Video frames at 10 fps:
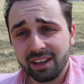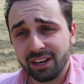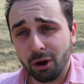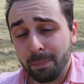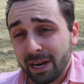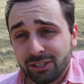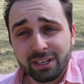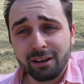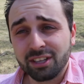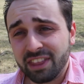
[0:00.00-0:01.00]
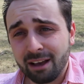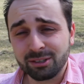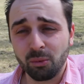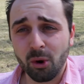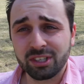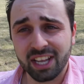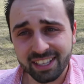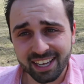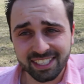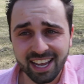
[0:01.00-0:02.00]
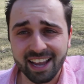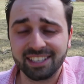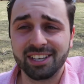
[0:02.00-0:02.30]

you know, a picture tells a thousand words, like they say.